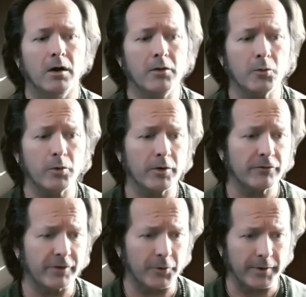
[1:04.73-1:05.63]
Other
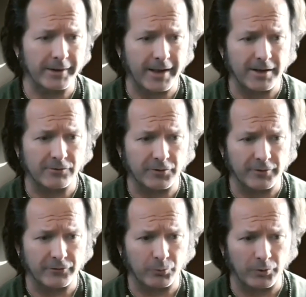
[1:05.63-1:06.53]
words that are related to
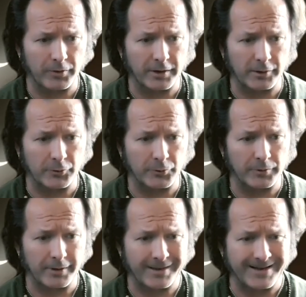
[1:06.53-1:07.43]
this word
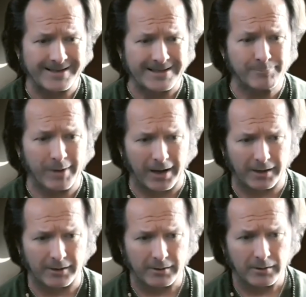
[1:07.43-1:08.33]
include
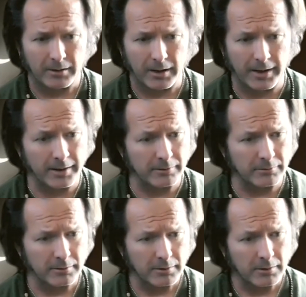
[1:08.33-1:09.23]
dybbuk
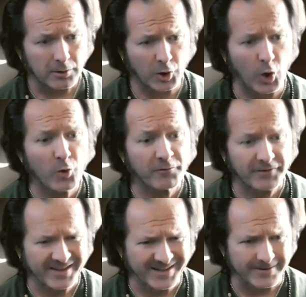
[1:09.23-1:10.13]
and
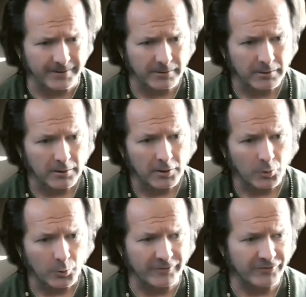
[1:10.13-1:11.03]
COVID,
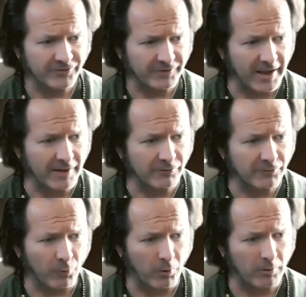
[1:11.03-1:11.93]
which
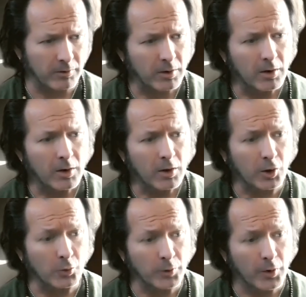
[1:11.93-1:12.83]
stands for
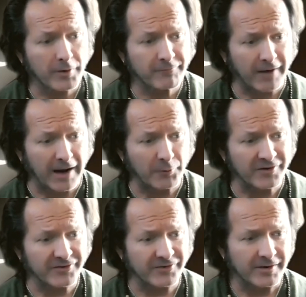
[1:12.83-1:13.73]

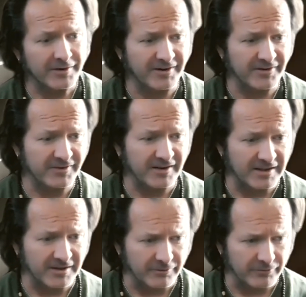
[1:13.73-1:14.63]
coronavirus
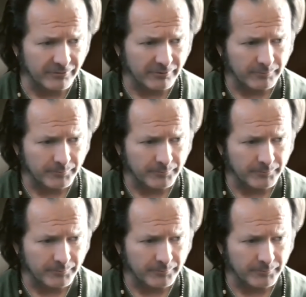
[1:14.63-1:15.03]
disease.